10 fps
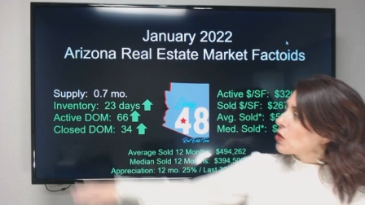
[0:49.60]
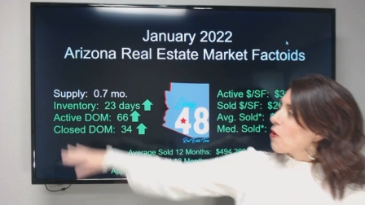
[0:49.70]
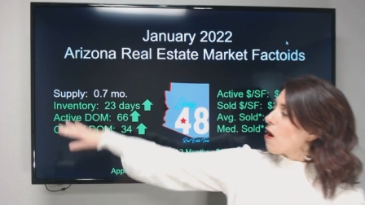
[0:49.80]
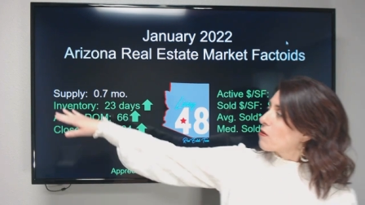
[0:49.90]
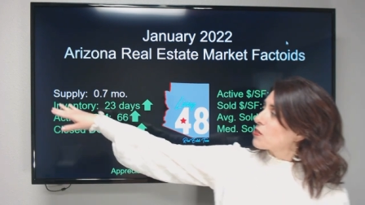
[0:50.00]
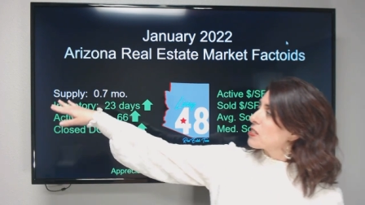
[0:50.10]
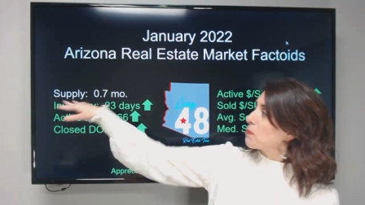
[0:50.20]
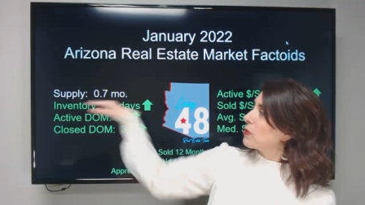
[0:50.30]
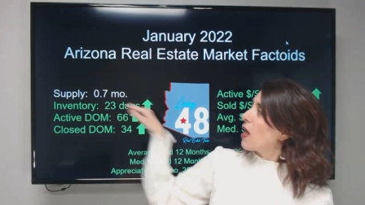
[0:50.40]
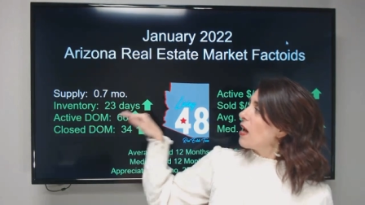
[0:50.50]
So
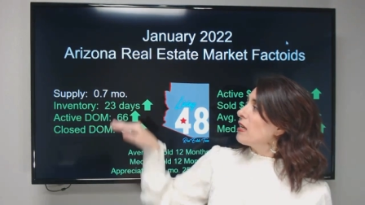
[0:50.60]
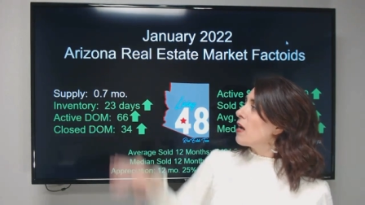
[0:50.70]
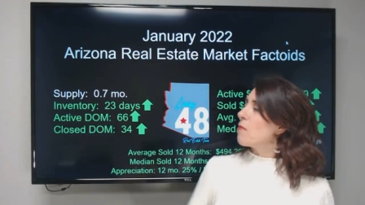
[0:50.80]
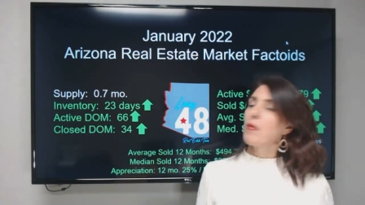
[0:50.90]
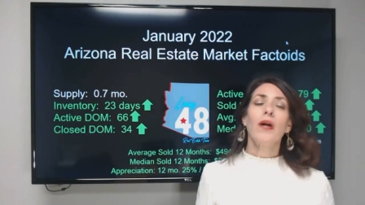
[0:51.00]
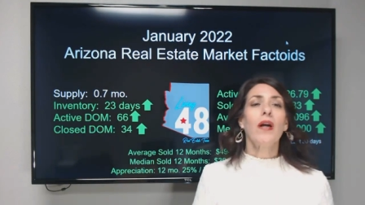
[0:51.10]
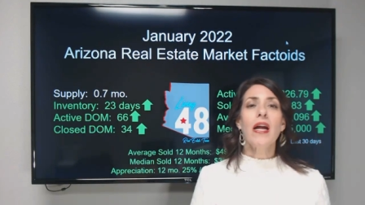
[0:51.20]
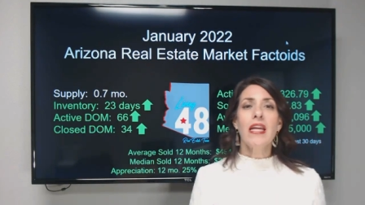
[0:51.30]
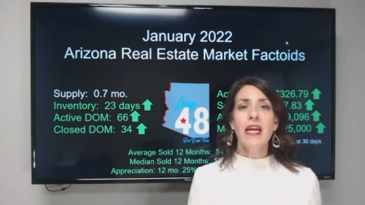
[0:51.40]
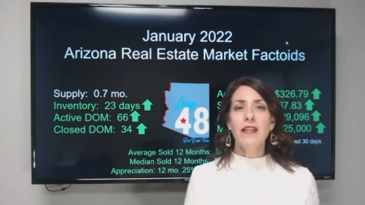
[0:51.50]
our supply
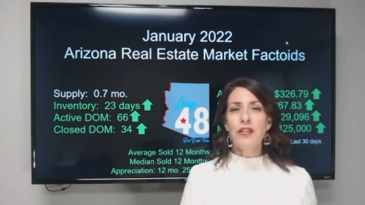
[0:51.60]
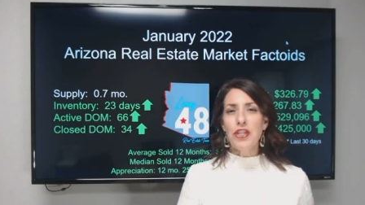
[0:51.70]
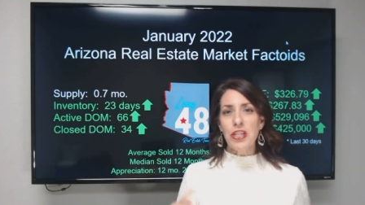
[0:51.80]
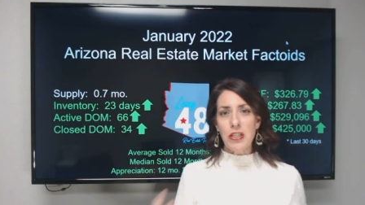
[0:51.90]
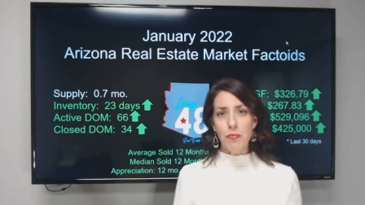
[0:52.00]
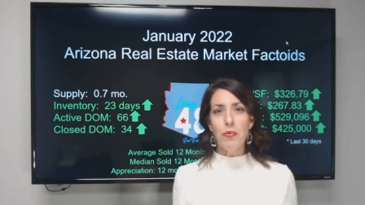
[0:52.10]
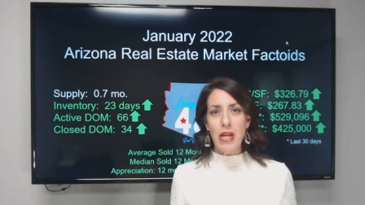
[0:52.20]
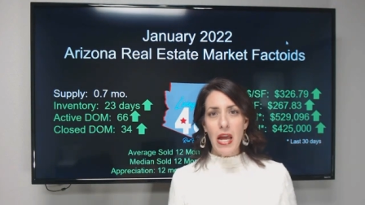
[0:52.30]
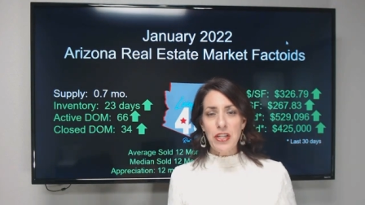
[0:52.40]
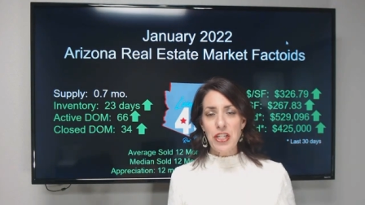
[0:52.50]
number, again, just
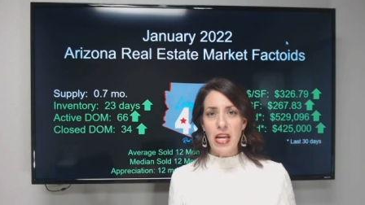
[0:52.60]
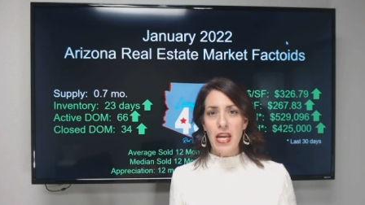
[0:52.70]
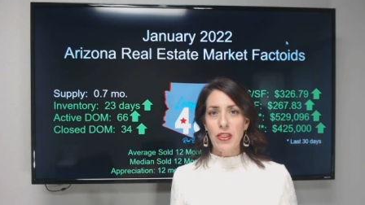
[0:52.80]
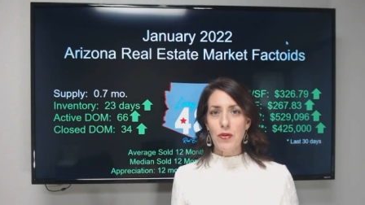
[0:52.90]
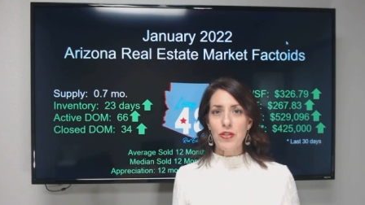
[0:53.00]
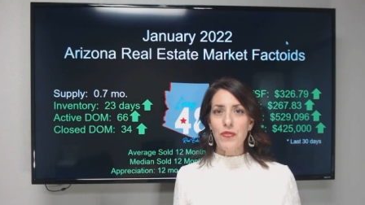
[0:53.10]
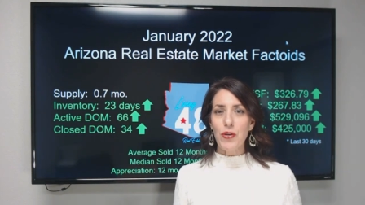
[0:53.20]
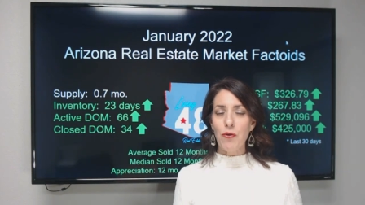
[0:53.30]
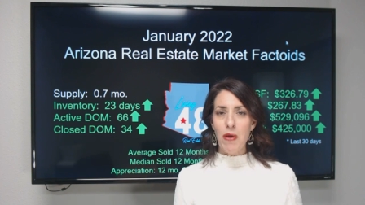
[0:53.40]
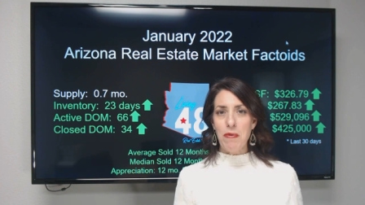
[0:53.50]
to re-educate
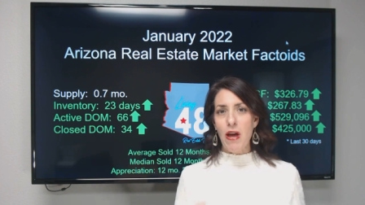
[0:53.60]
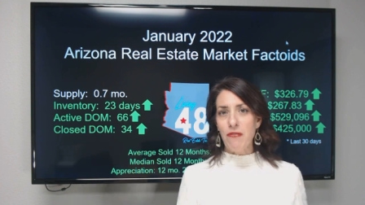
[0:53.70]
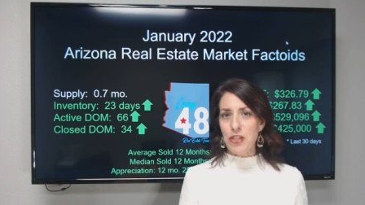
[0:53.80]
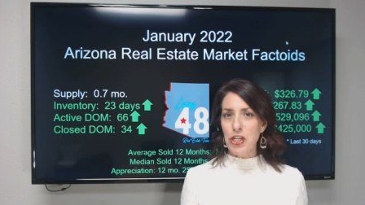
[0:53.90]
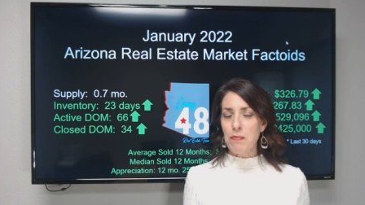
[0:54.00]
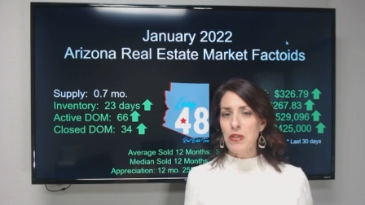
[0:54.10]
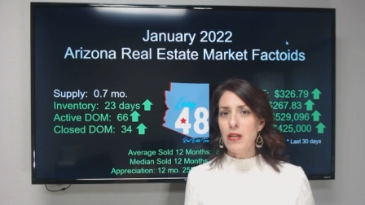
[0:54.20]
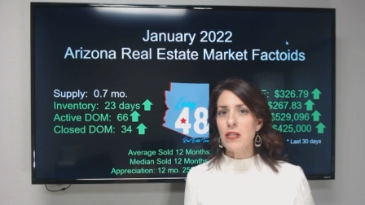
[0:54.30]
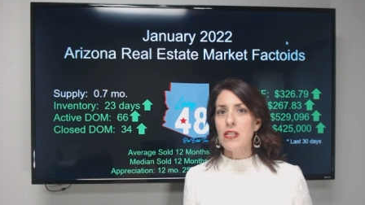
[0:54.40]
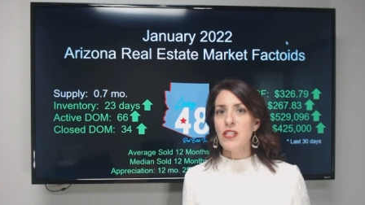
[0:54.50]
those of you who maybe haven't
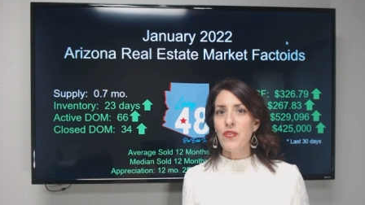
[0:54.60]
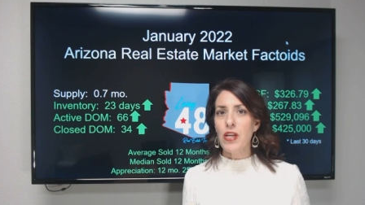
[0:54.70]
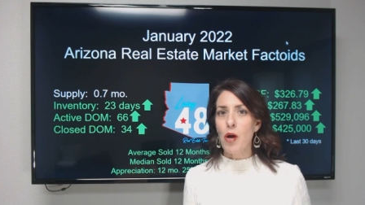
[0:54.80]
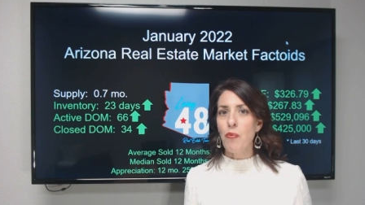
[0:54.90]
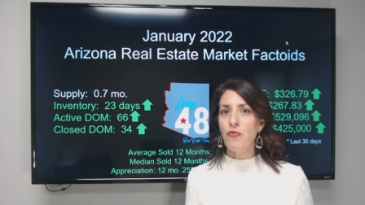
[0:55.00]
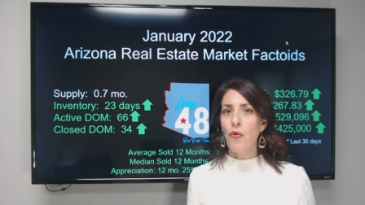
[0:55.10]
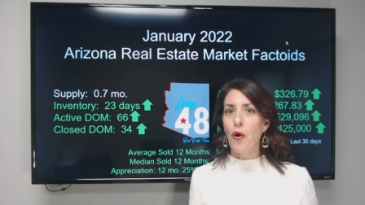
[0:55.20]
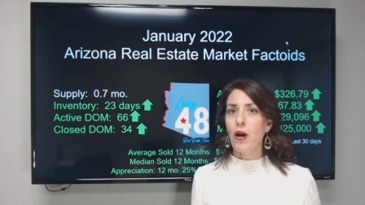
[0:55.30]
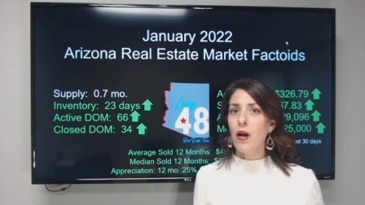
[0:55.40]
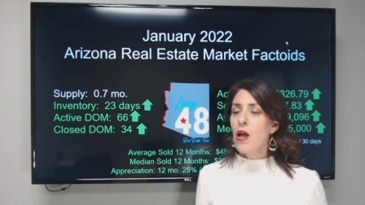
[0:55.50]
jumped onto this video
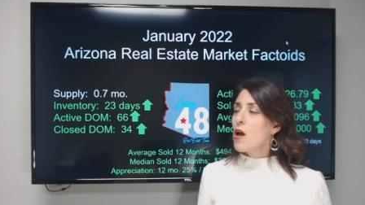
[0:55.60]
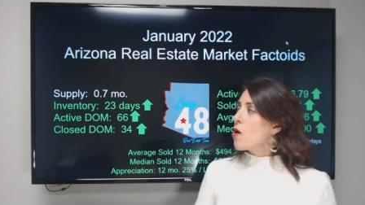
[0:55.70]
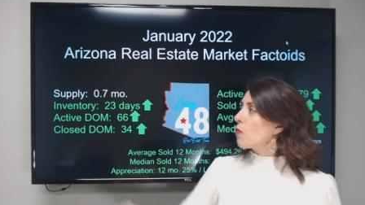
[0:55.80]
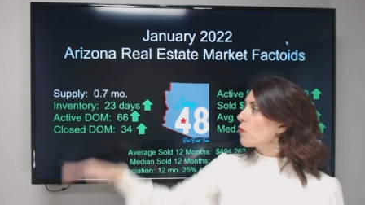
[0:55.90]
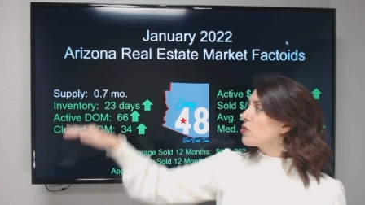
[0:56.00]
before,